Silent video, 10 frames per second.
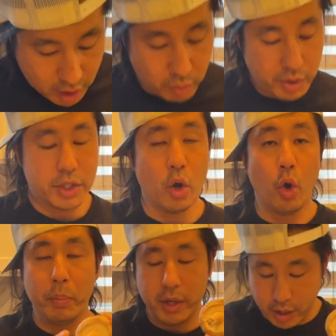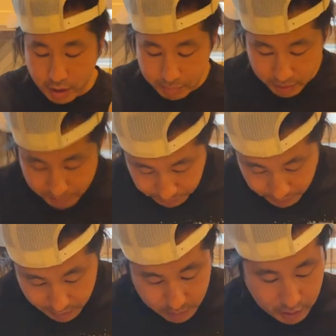When it's opened
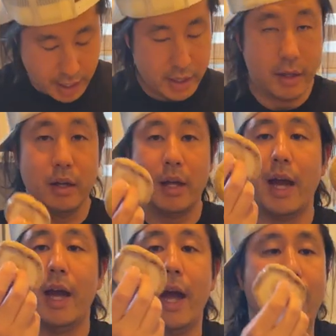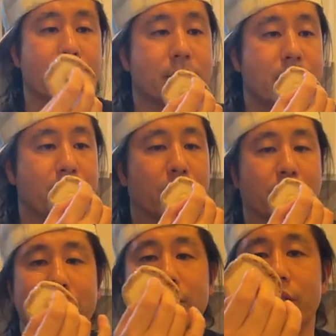up, like as it
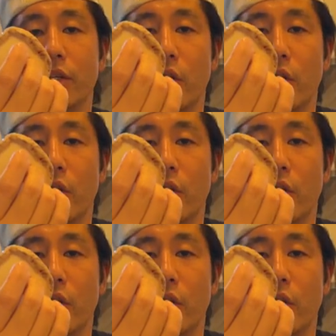progresses, it